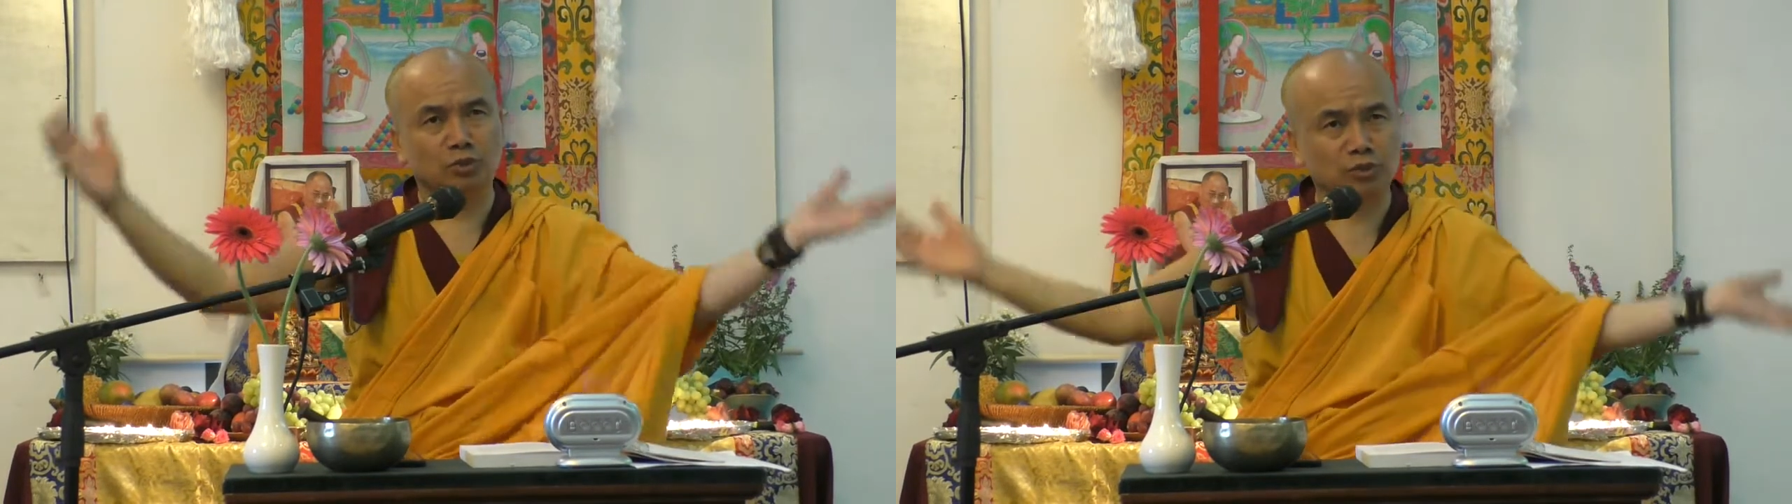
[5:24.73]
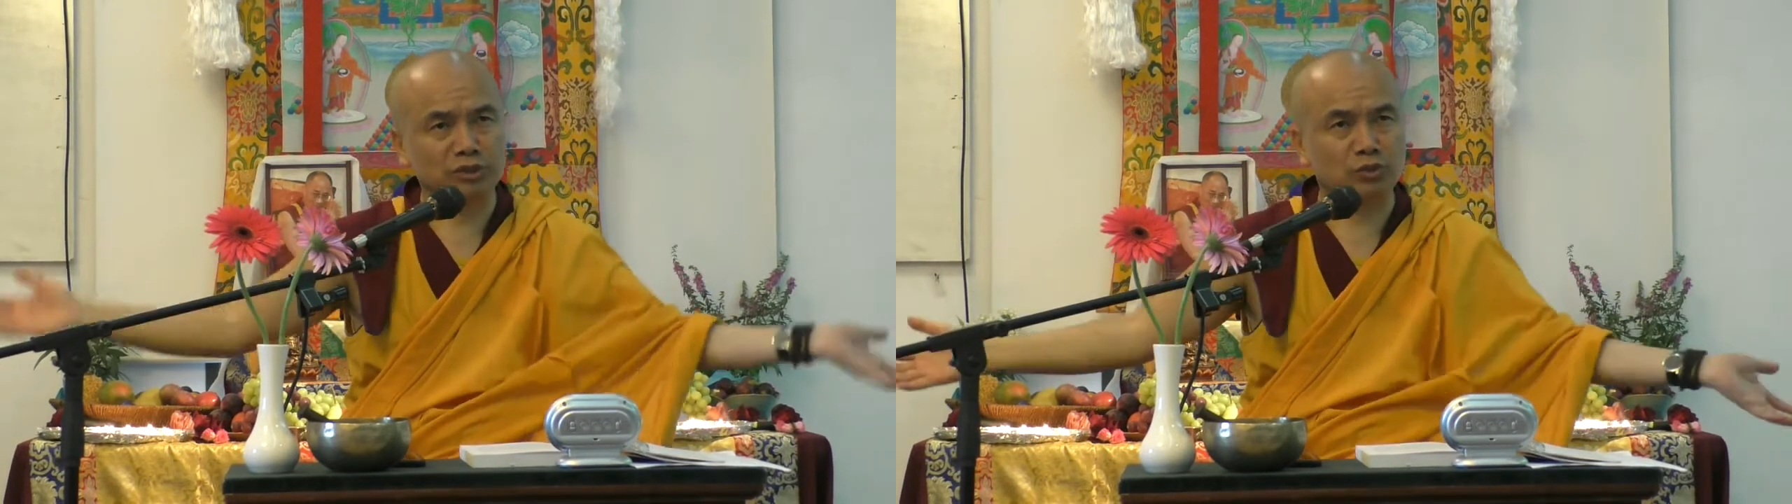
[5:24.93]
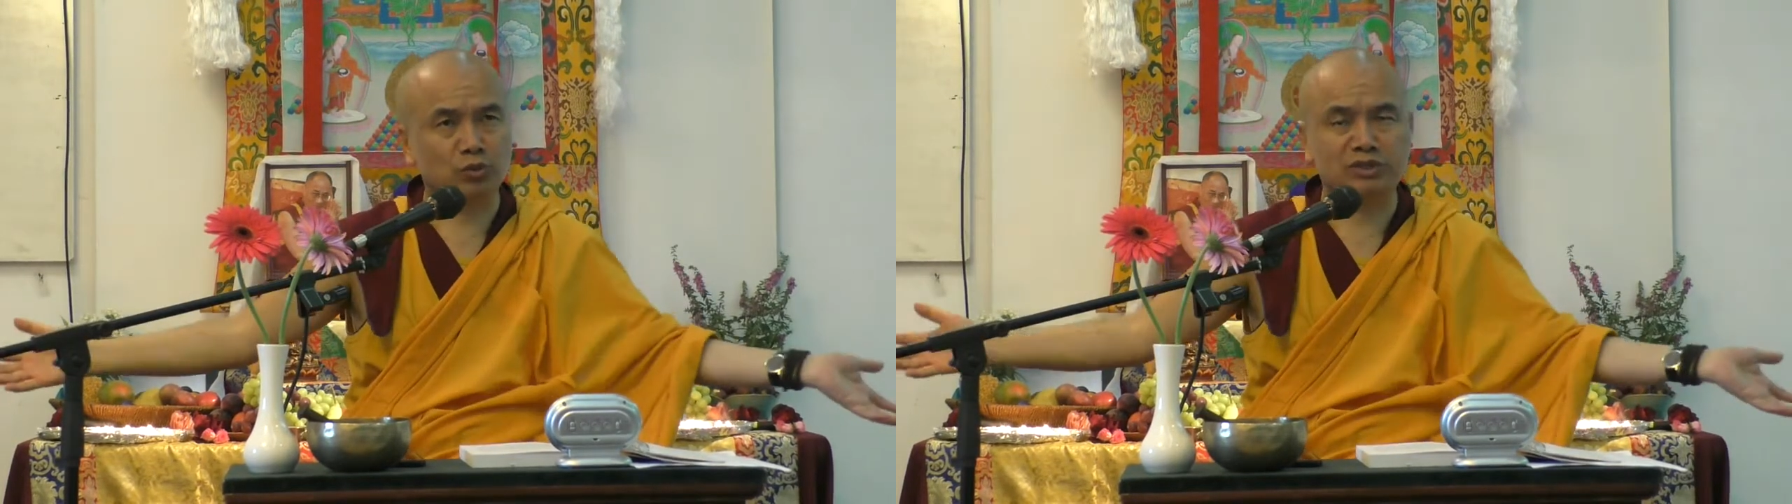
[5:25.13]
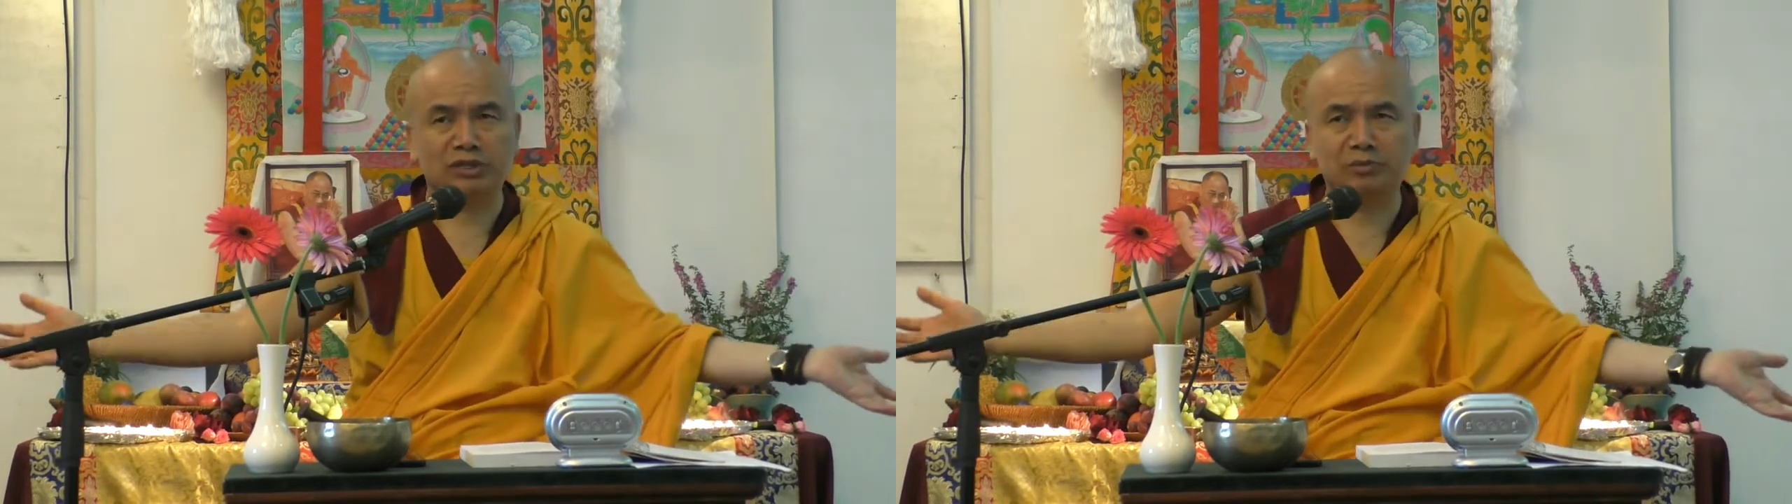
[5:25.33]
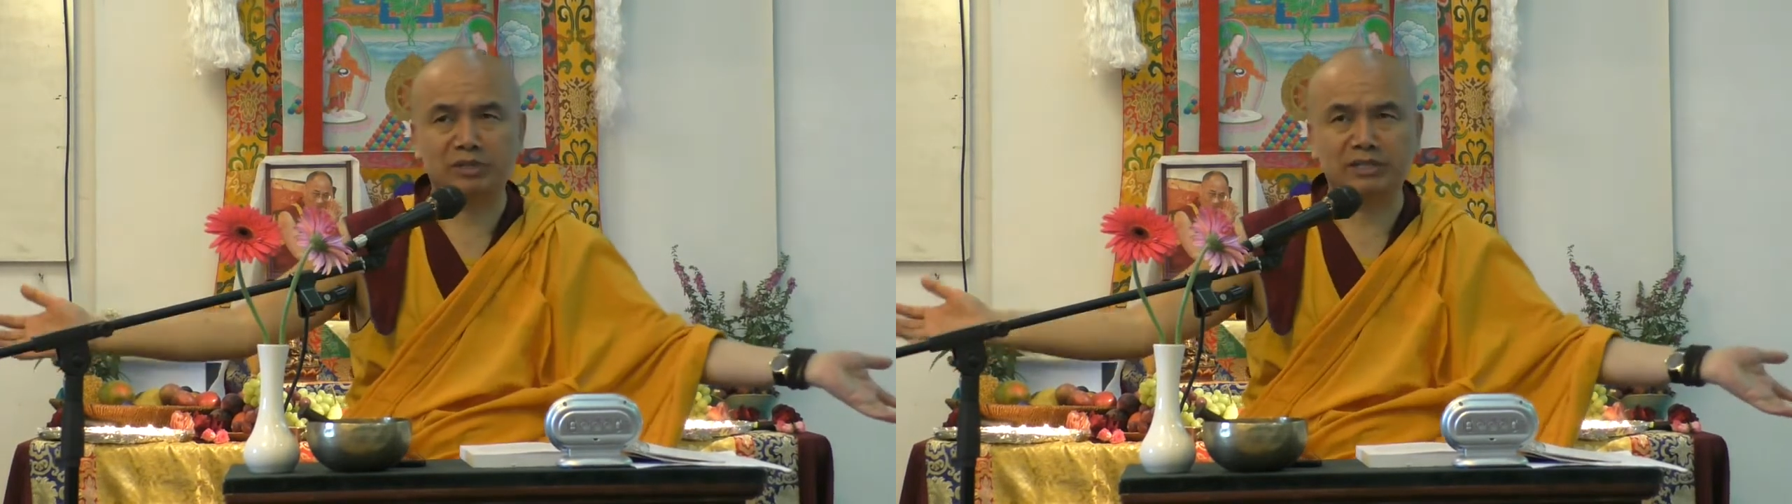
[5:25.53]
which
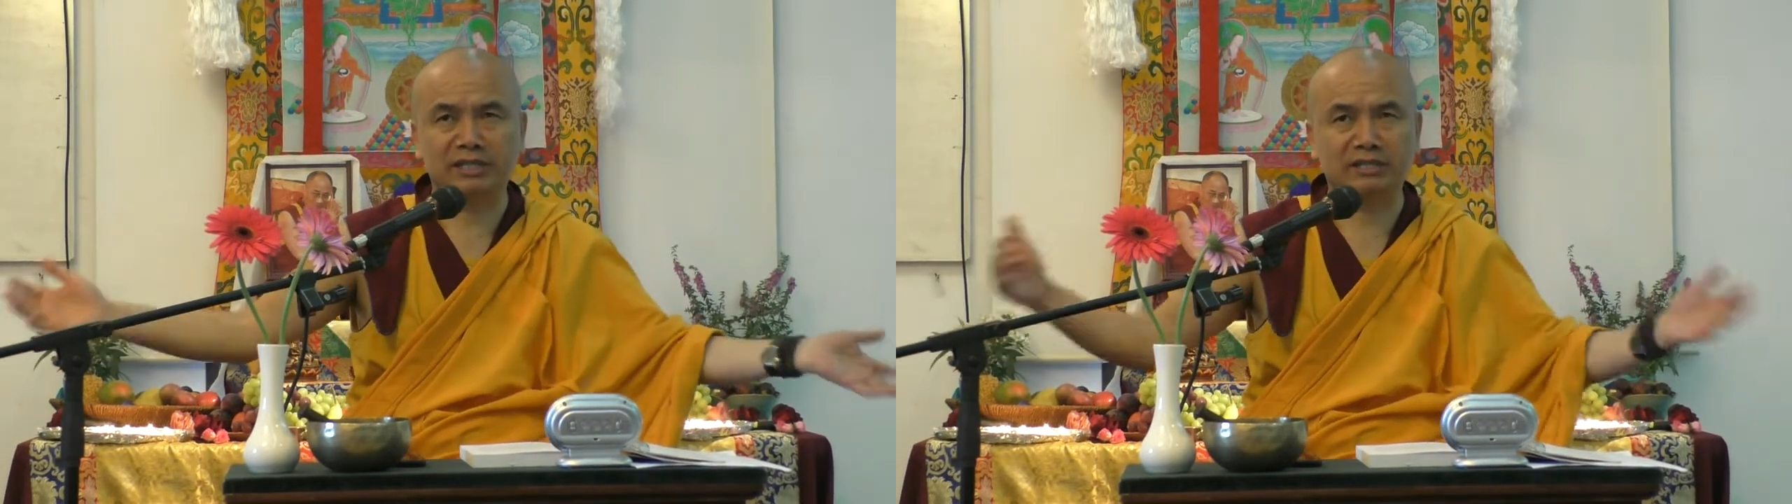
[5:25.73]
represent the